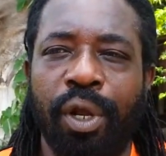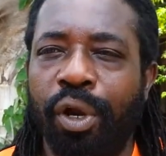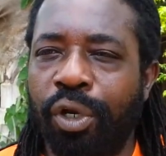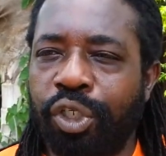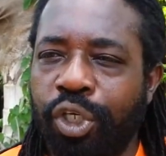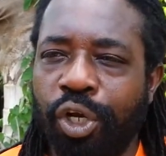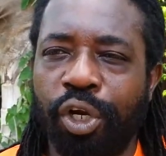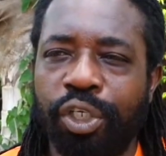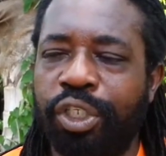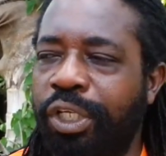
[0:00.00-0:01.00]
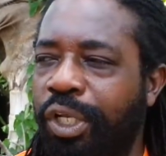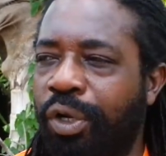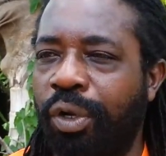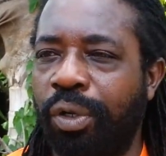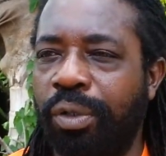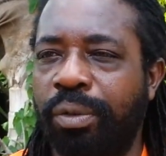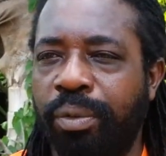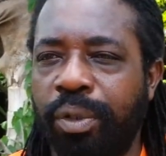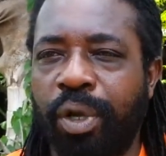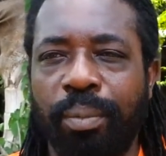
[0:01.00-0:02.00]
her church, you know,
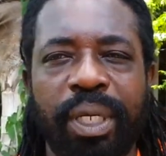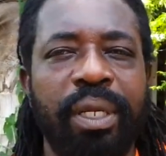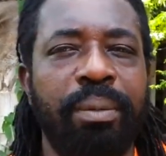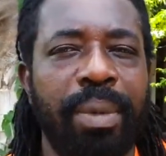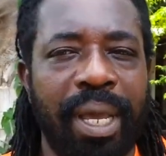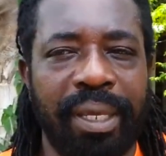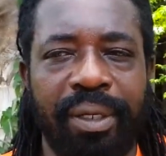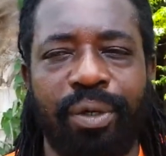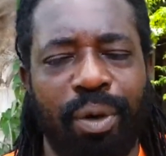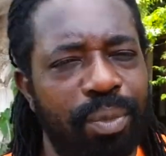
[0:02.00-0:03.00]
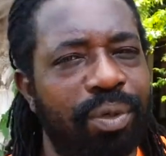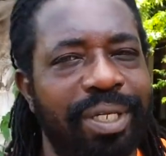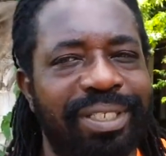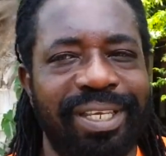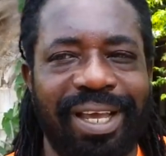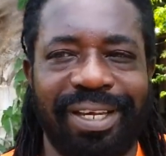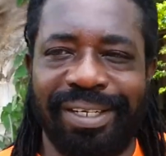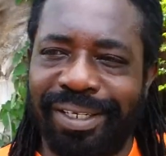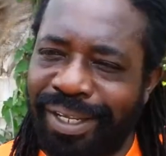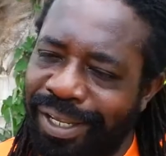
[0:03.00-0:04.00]
coming in my community.
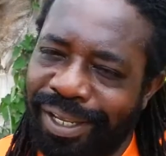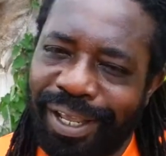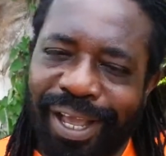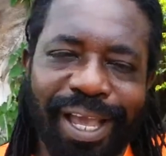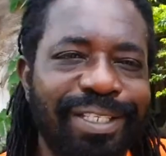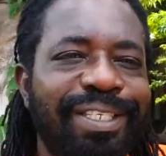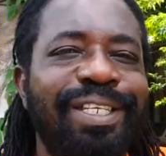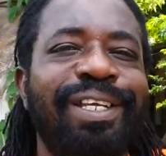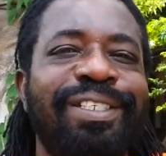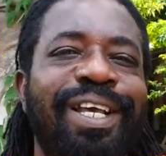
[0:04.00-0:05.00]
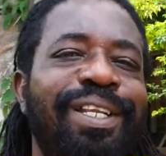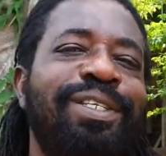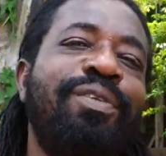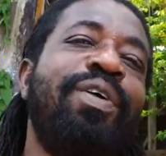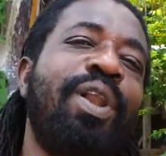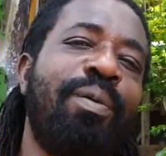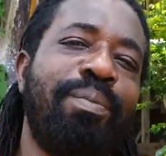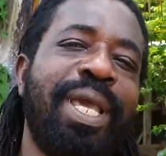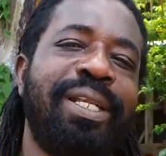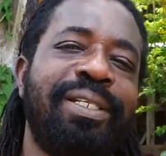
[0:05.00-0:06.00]
And I see it as a
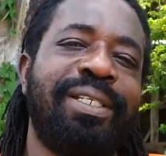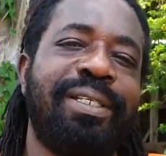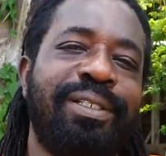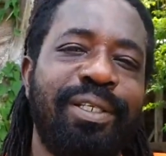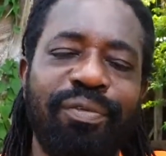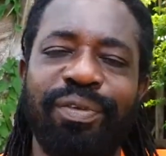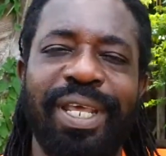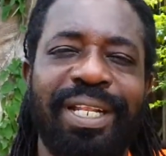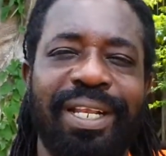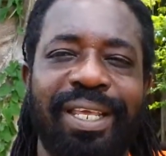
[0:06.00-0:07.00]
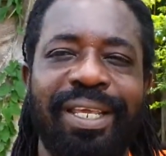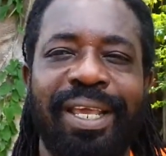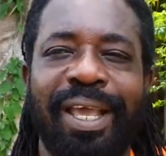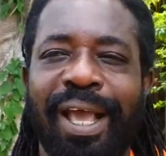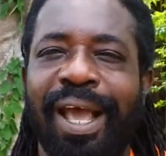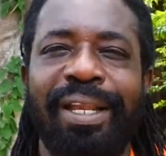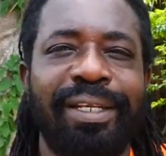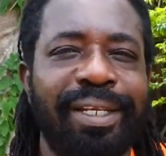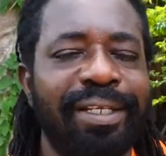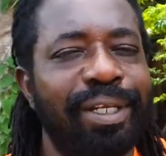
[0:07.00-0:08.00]
development, definitely.
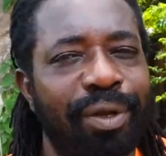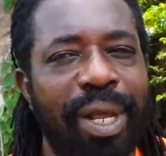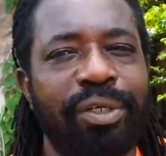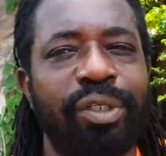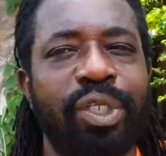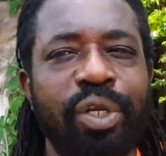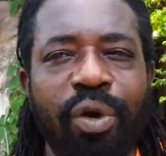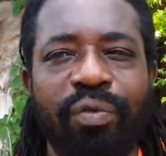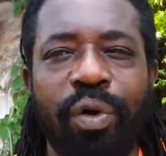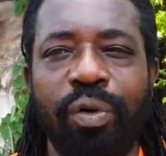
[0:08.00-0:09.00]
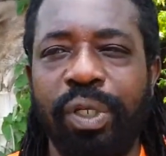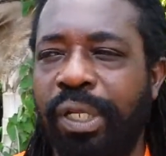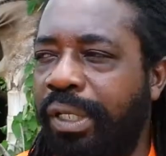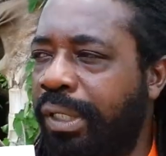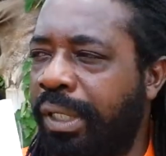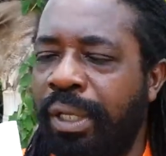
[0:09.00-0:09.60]
And, you know, I just love all the